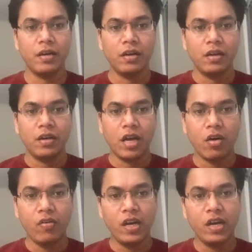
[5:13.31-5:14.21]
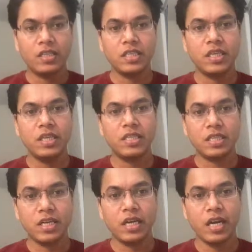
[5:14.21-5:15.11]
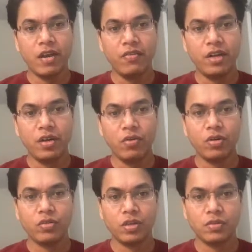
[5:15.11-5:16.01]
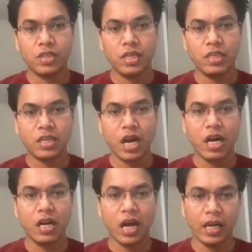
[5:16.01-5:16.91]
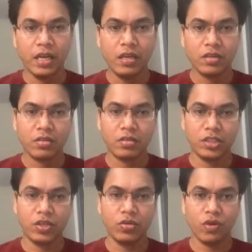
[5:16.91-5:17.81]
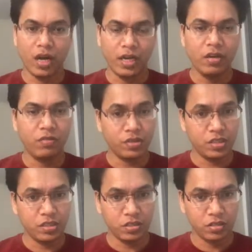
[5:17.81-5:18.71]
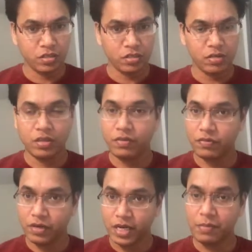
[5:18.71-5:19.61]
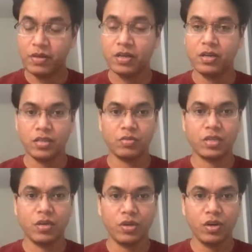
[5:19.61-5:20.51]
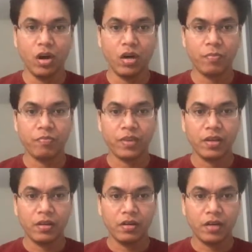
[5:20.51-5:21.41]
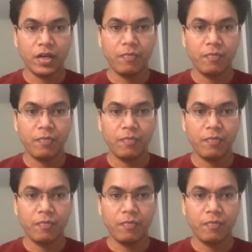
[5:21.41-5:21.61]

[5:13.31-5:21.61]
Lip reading: Now we'll see string left equal to substring start I, so 0 I, which is the left substring we got. Okay,